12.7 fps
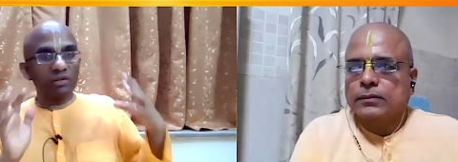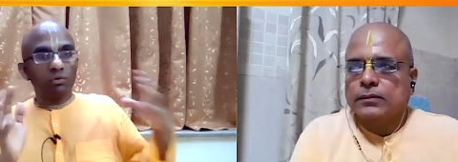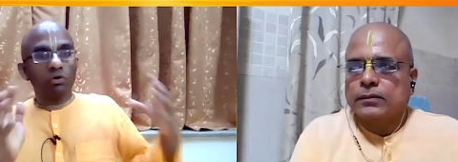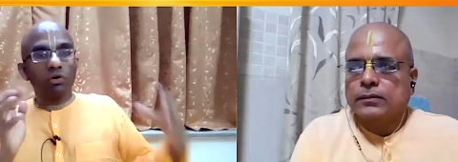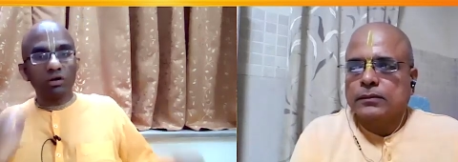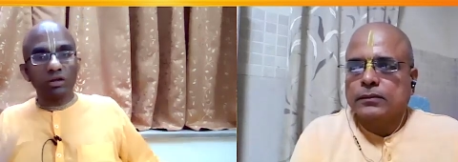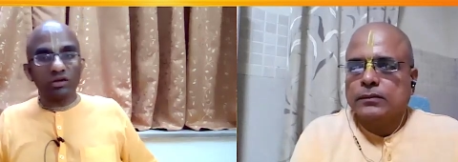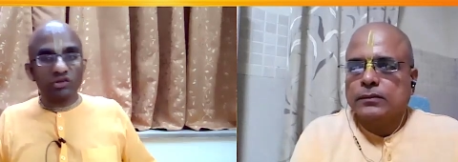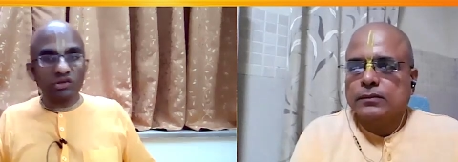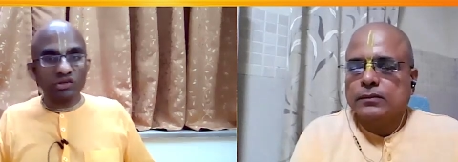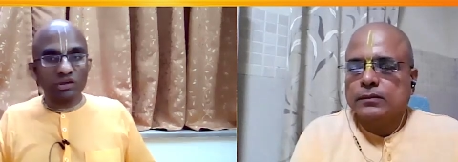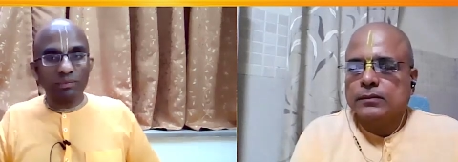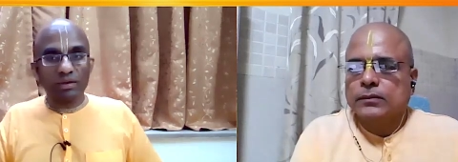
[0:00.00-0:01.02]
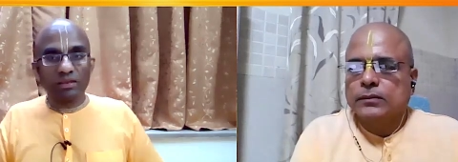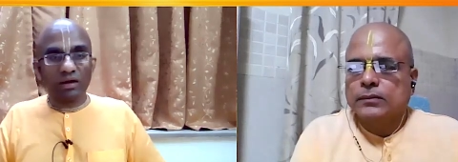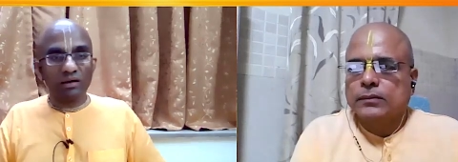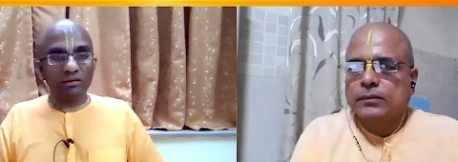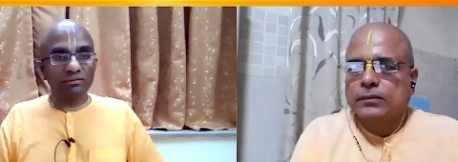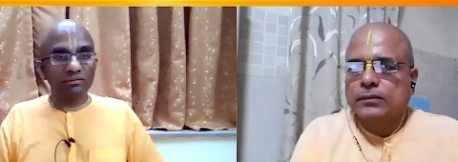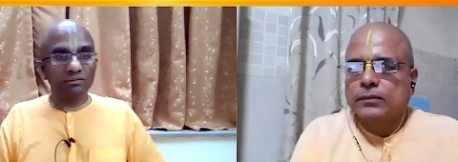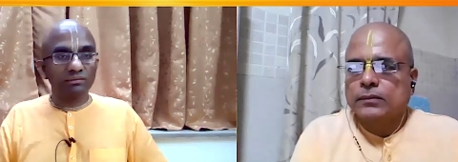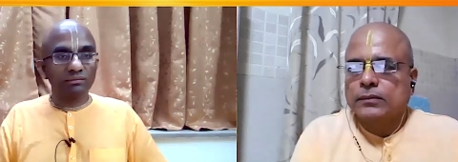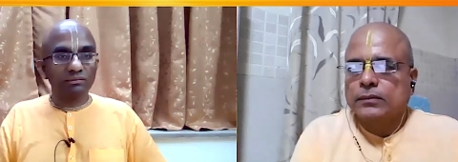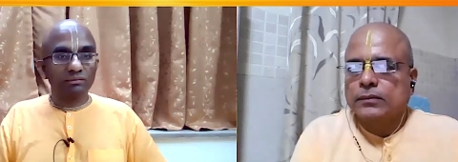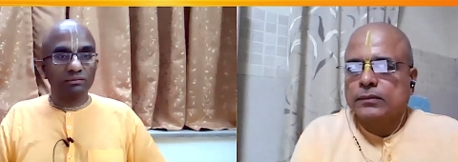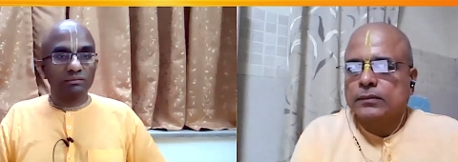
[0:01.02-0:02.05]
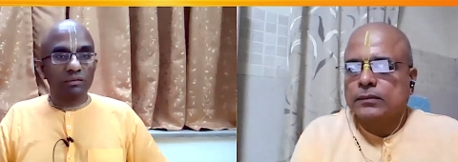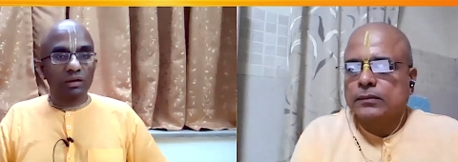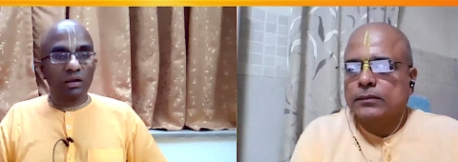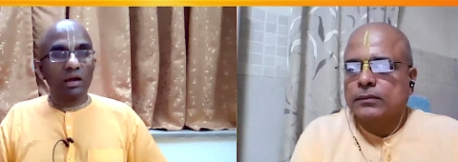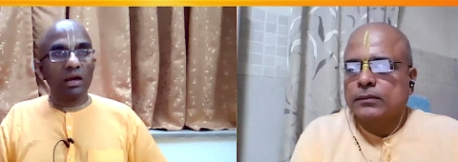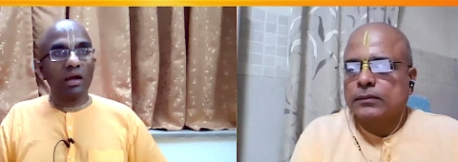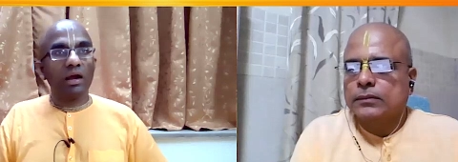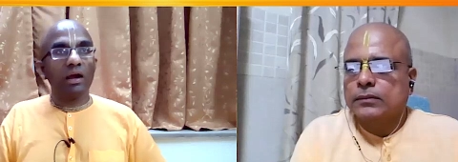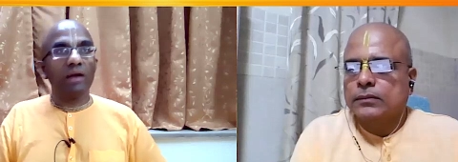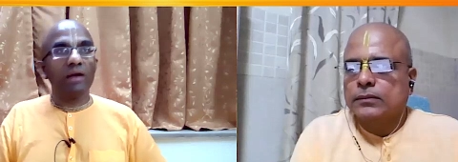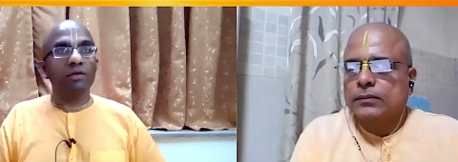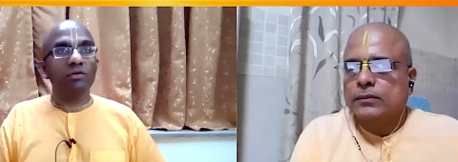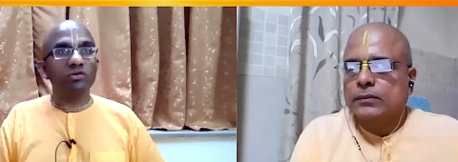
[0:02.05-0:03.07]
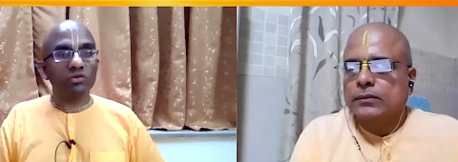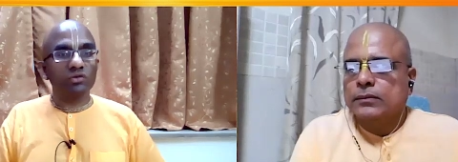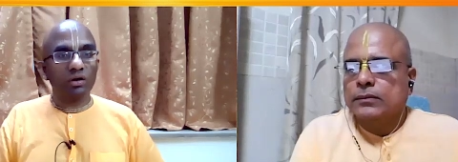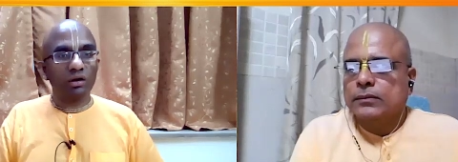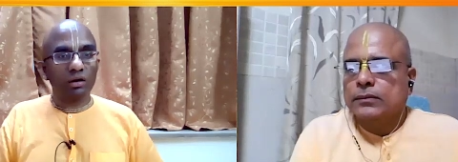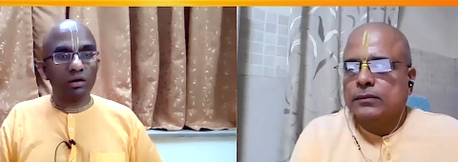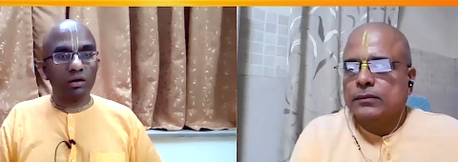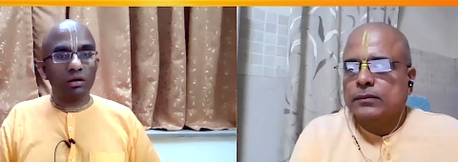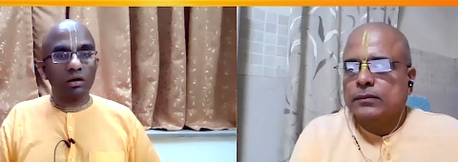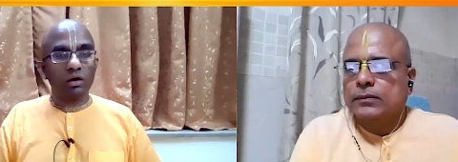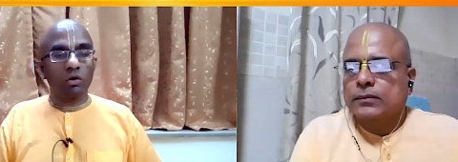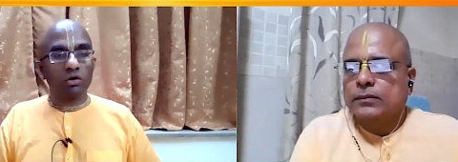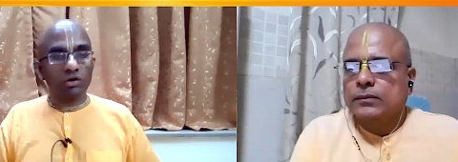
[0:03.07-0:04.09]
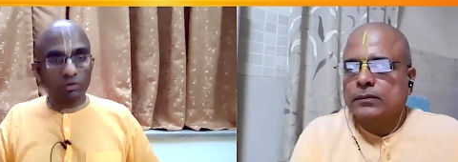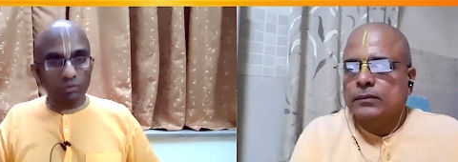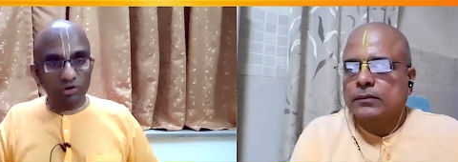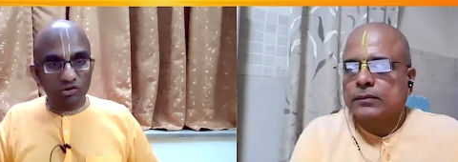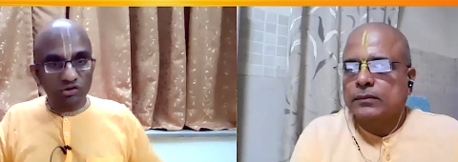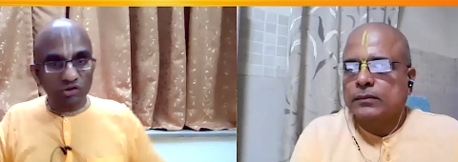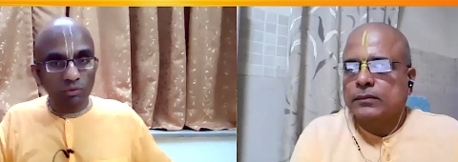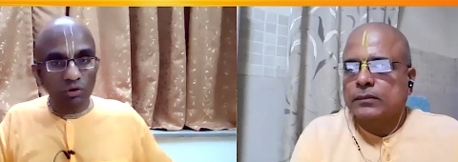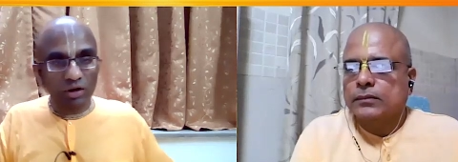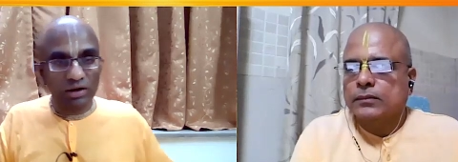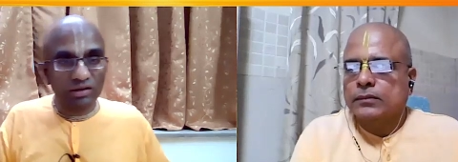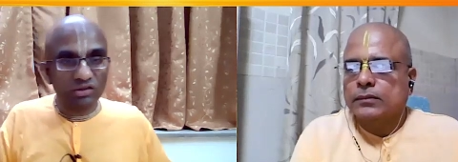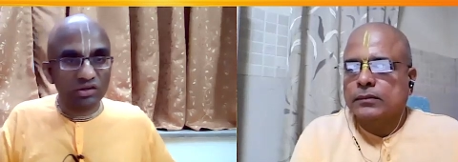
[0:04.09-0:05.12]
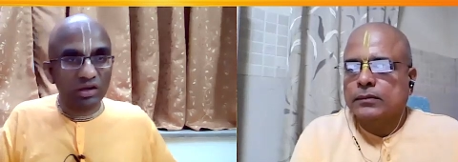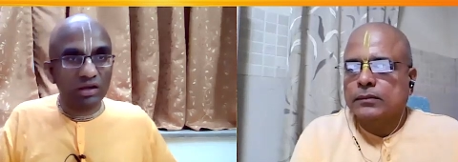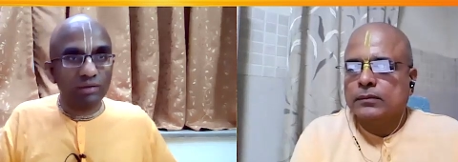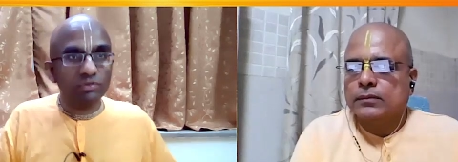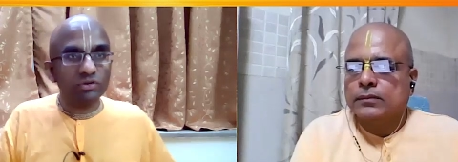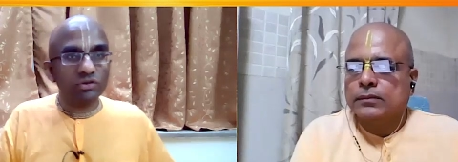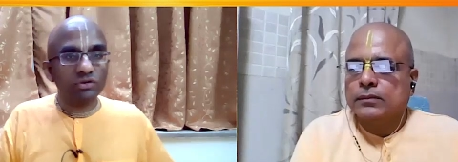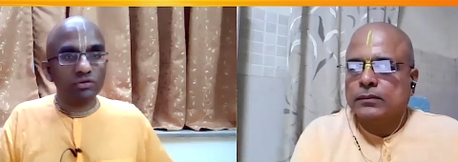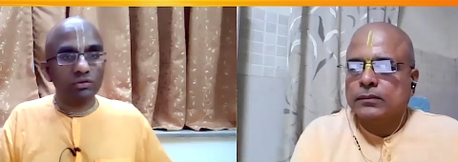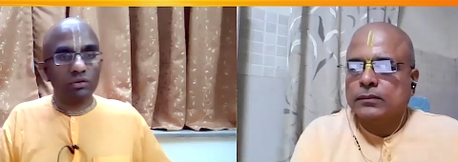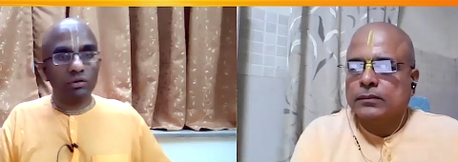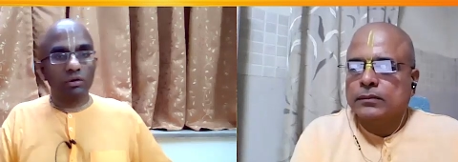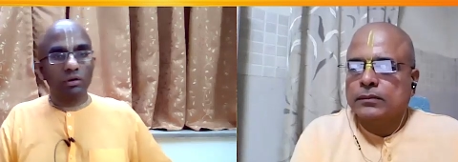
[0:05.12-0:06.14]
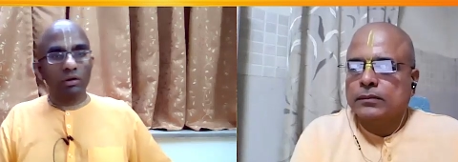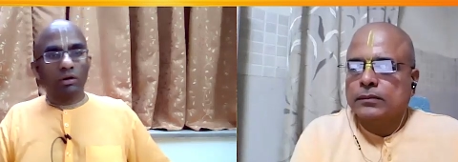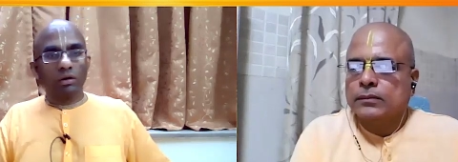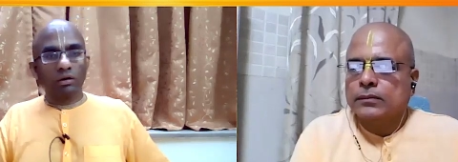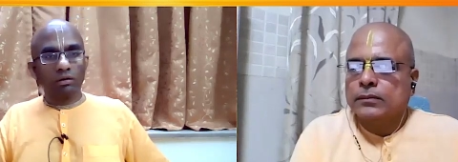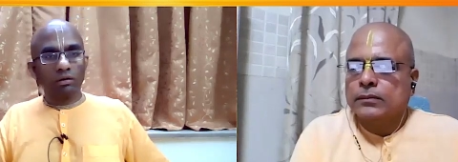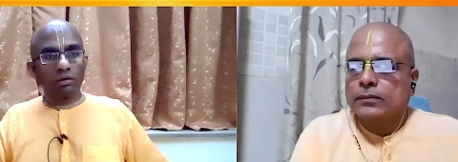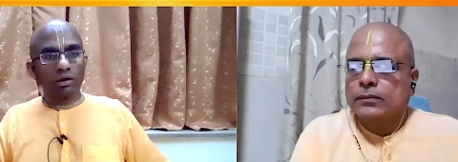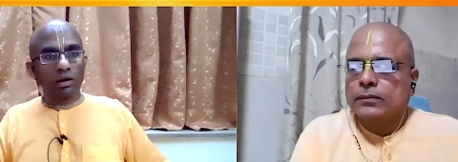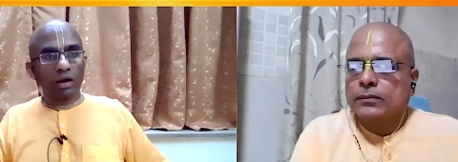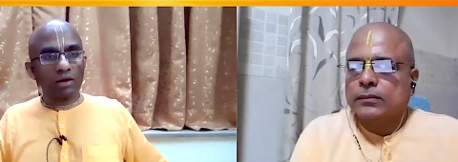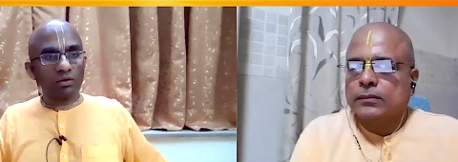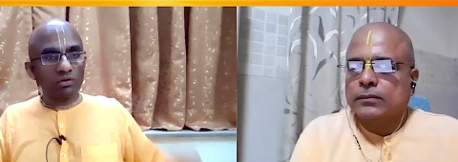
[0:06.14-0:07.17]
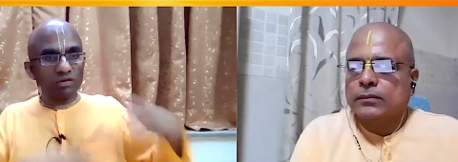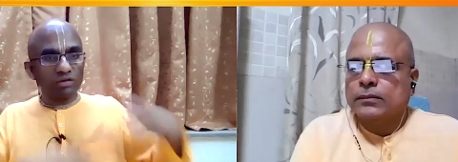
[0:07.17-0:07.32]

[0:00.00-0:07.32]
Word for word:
Speaker 1: a book called the Krishna Samhita, and it was a controversial book at his times. I don't